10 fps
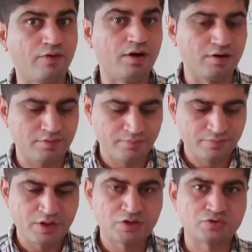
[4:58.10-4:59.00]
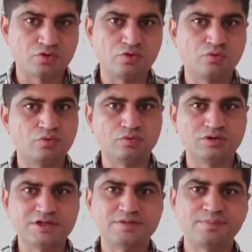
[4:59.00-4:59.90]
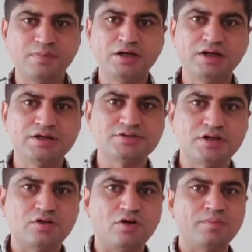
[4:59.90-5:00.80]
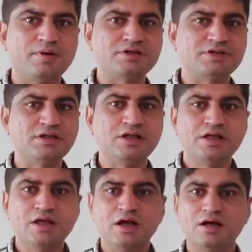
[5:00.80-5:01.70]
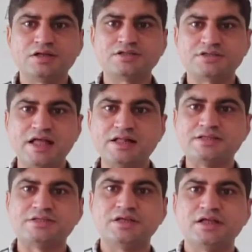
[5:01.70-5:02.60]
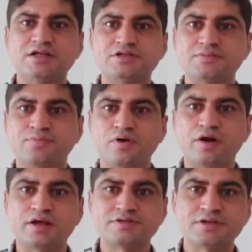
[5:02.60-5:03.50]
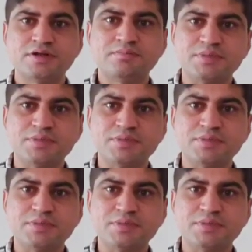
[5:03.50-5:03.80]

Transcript: world. So this multinational corporation sells its products,